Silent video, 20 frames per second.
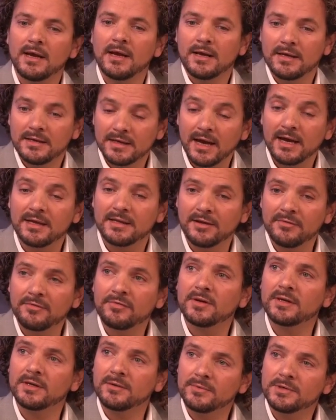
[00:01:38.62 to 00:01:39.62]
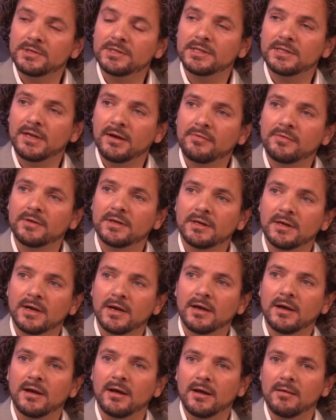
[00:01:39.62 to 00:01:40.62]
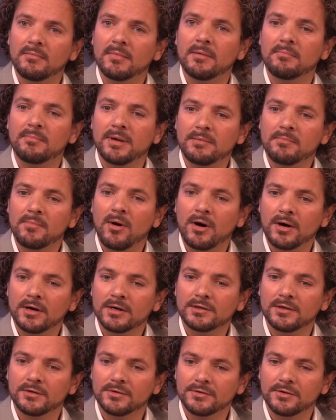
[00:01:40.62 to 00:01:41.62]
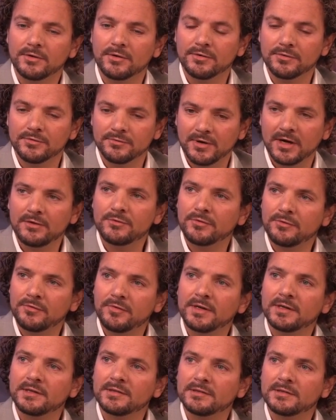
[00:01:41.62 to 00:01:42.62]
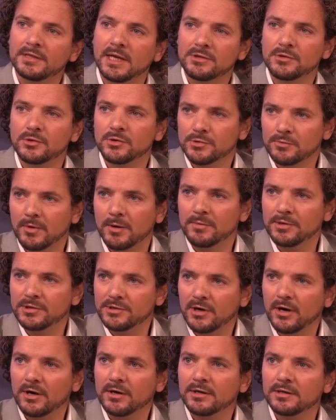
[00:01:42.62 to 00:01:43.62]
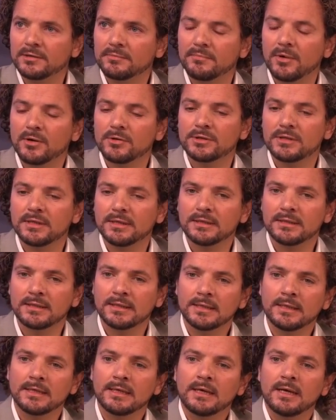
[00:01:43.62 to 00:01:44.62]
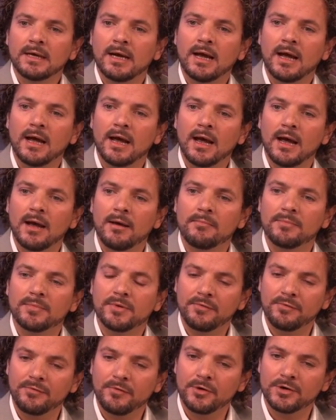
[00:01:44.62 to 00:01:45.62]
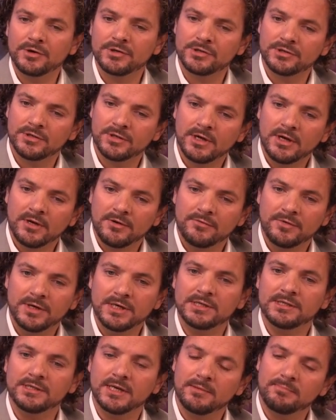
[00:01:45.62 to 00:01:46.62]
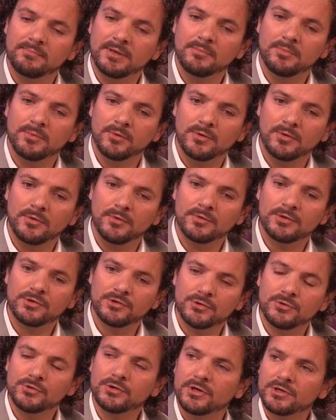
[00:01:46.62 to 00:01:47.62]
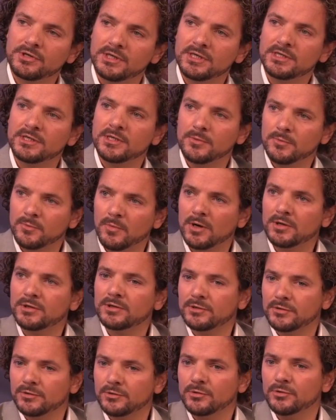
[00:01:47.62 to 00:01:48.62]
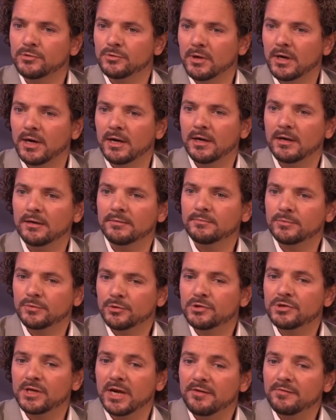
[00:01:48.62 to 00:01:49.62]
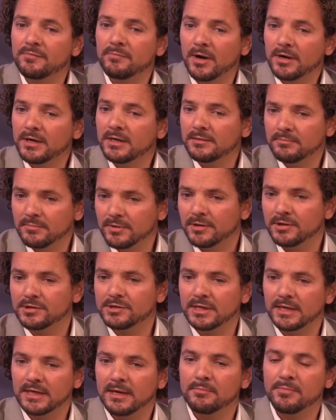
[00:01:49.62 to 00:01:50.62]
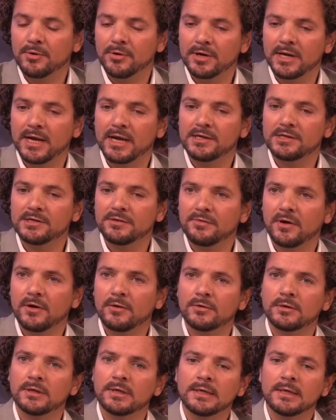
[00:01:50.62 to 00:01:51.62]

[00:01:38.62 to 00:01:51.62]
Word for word: Yeah, definitely. We see definitely a, a big market on, on retrofit. That's also where we started mostly. Um, the first reason that people choose our system was to, uh, to save money because they can burn H F O.